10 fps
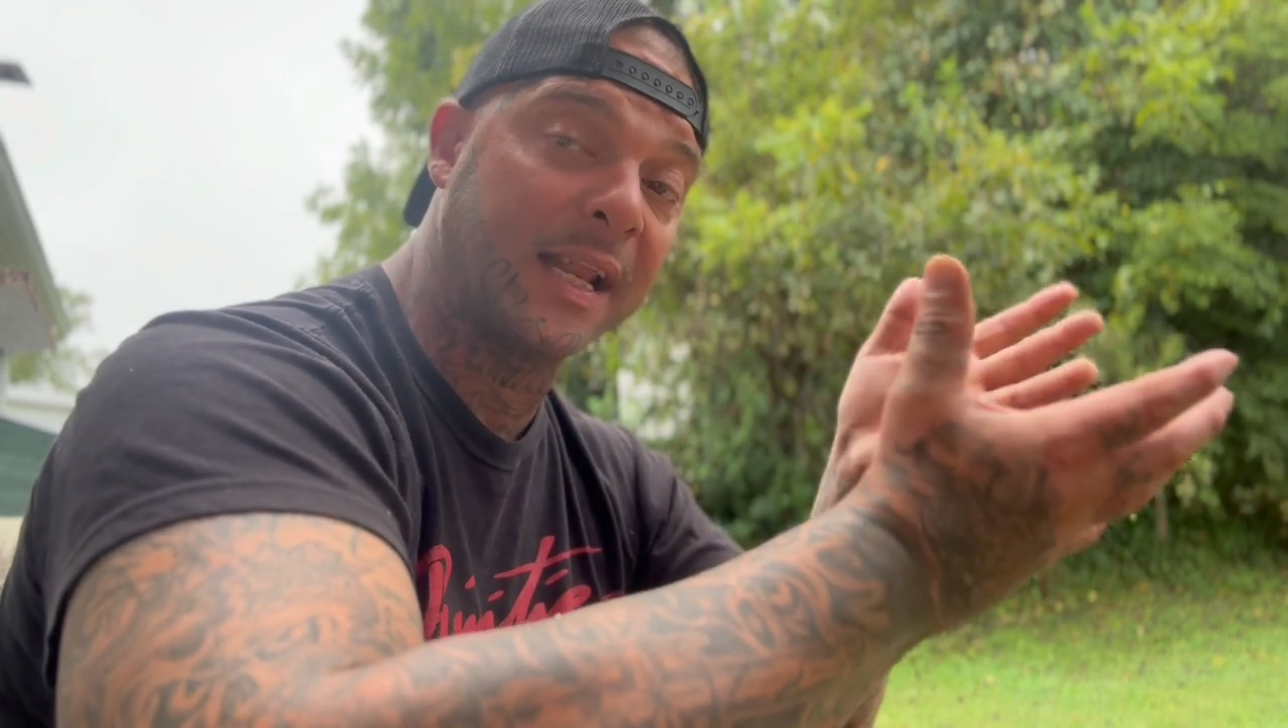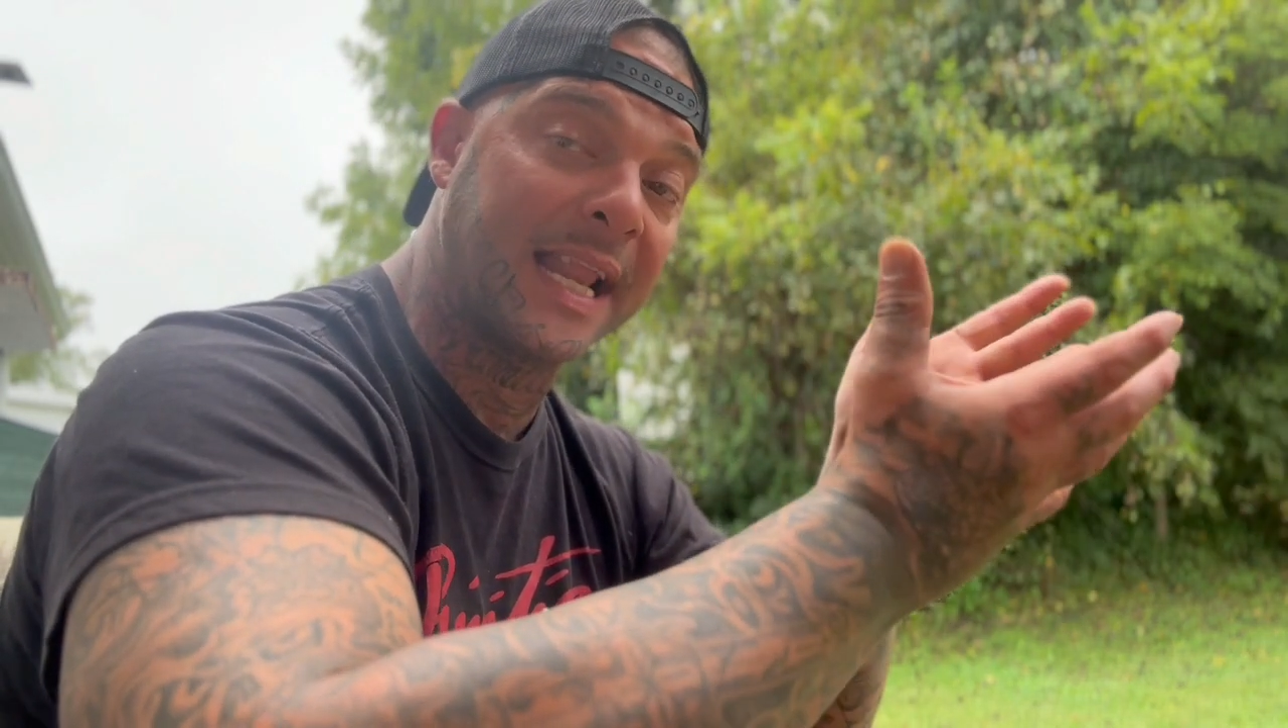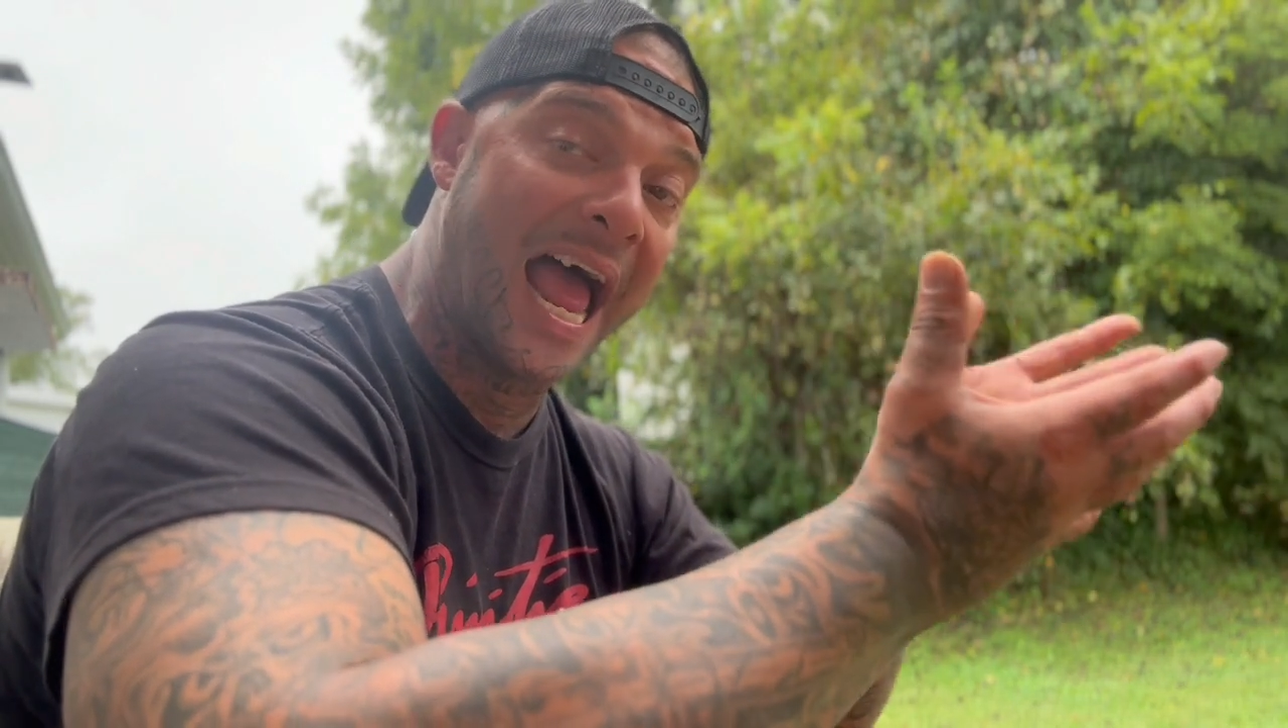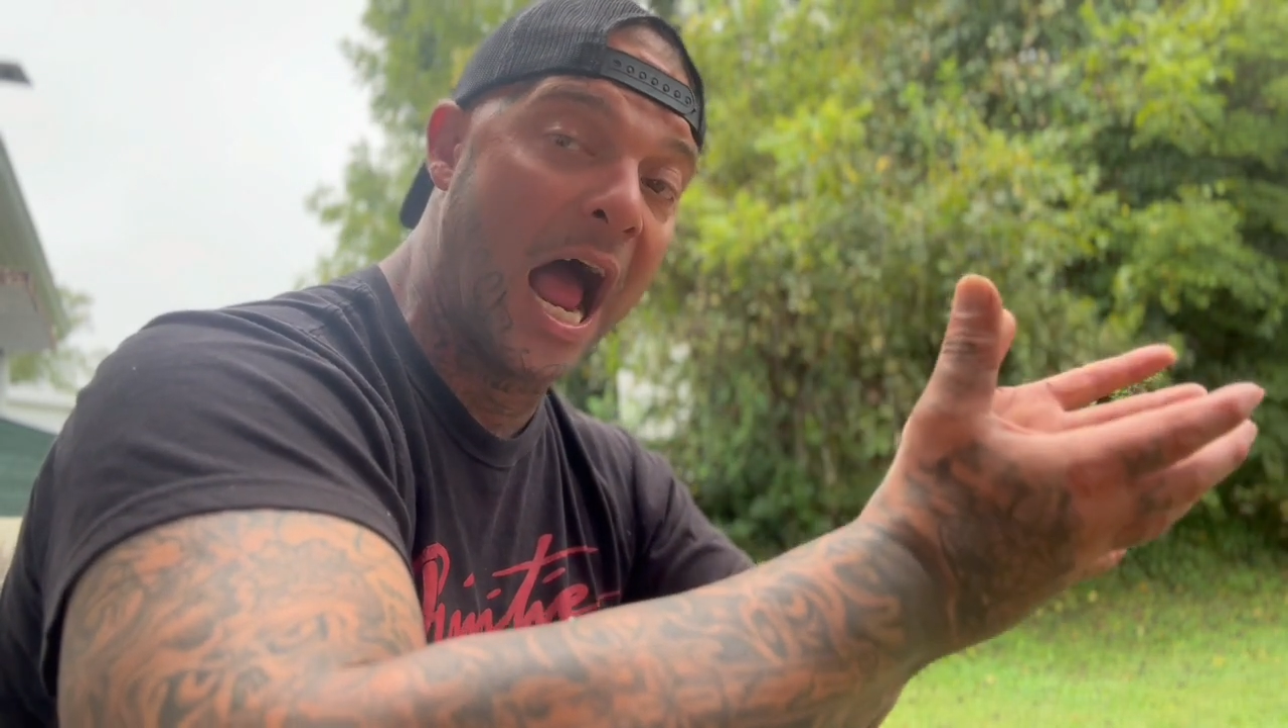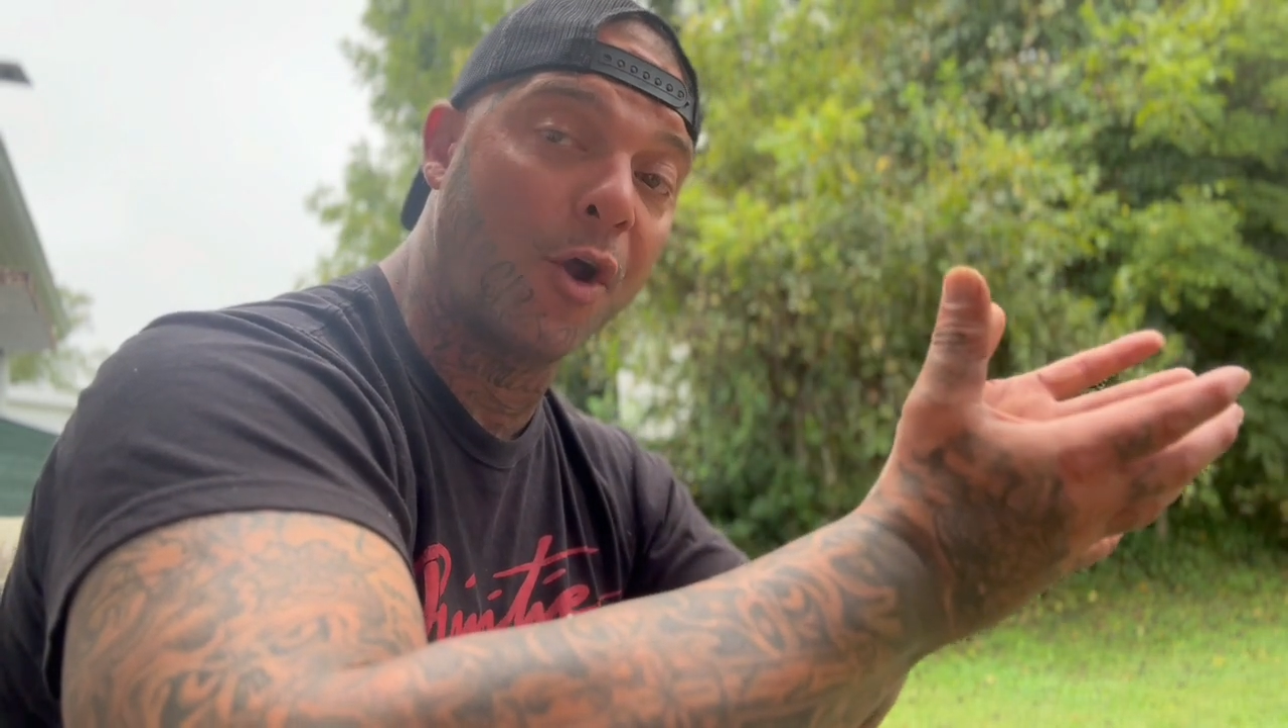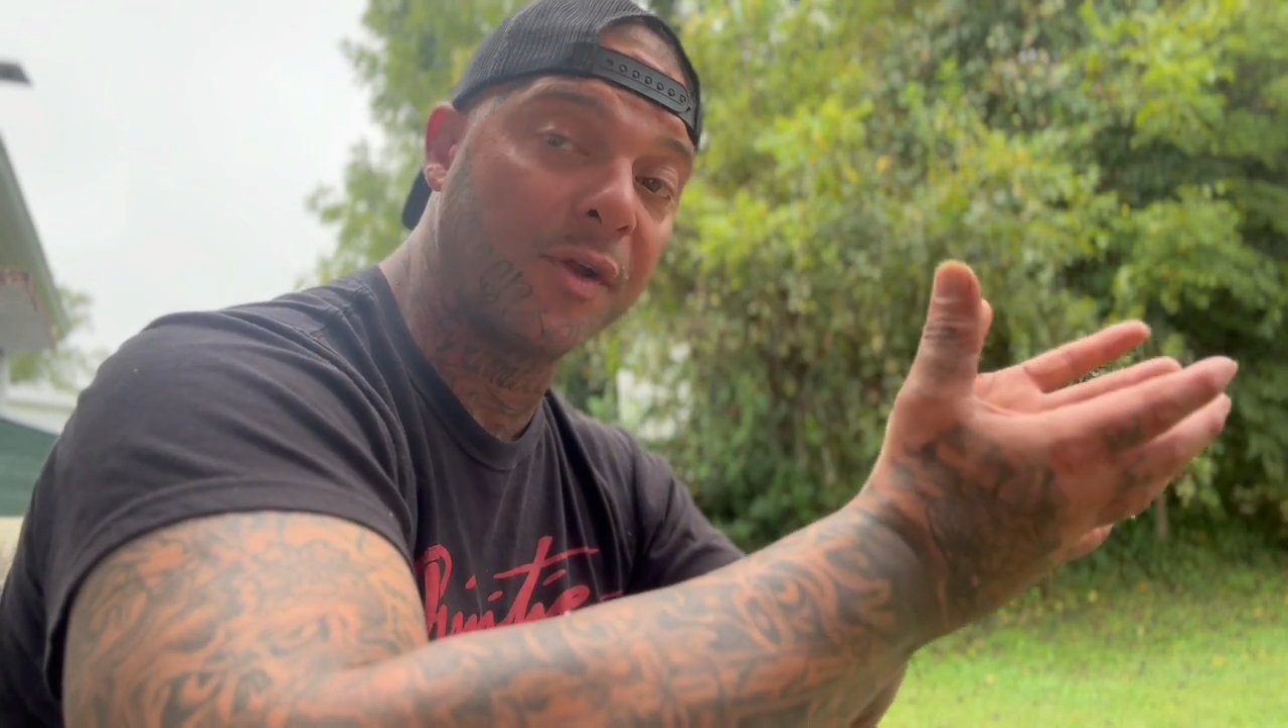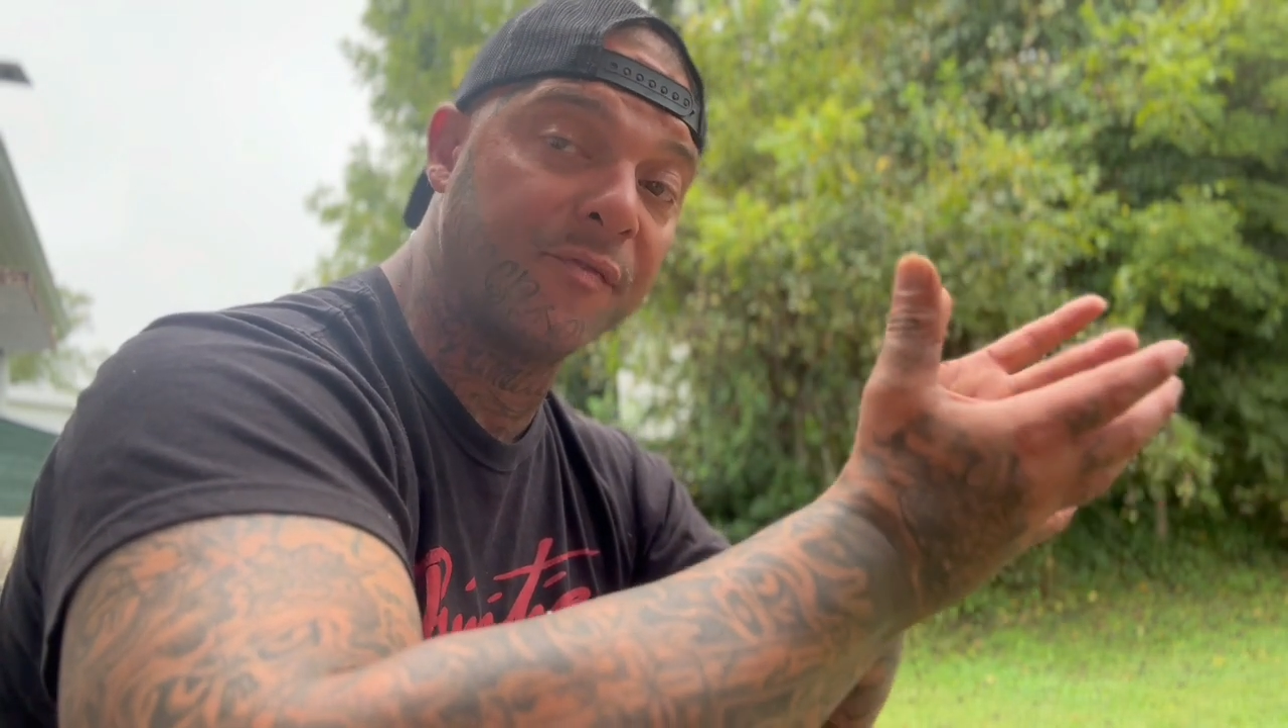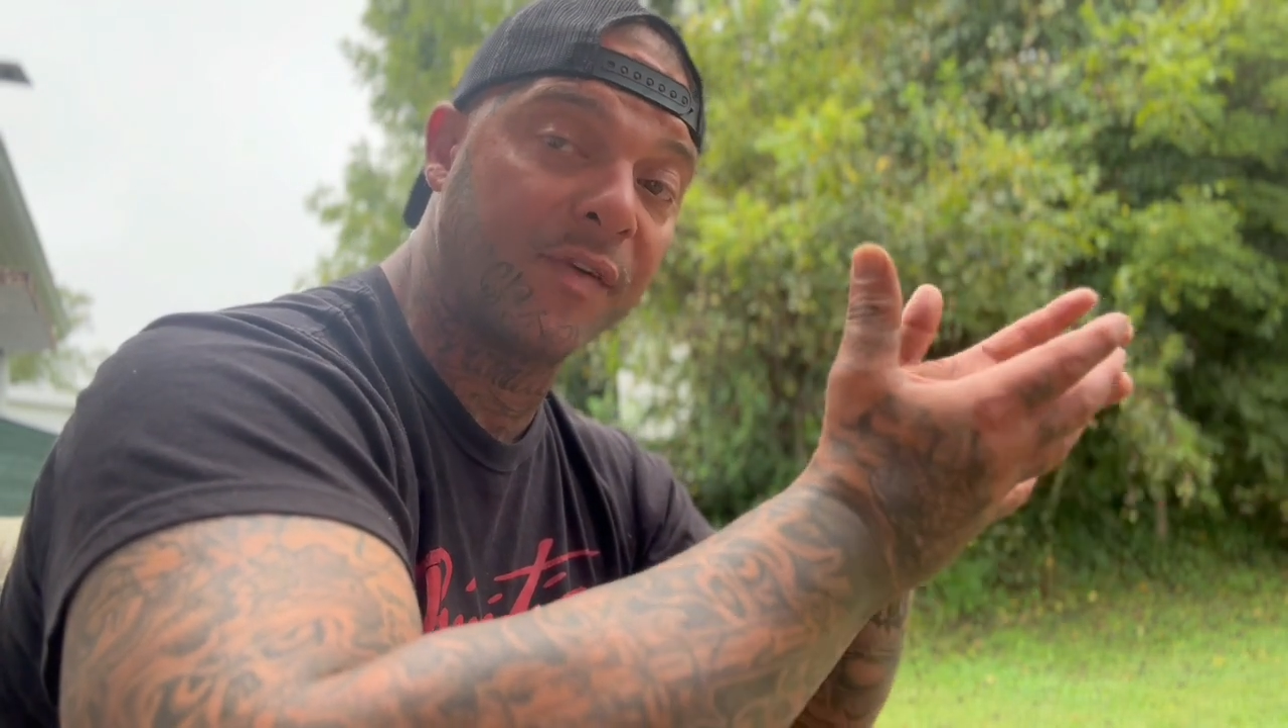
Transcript: loud and